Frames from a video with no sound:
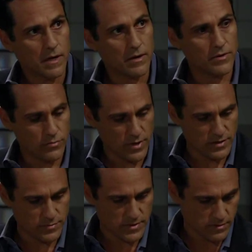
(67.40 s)
How are the
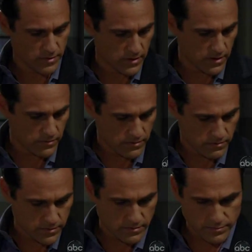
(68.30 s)
arrangements coming along with,
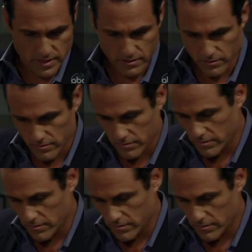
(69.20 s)
with the bail?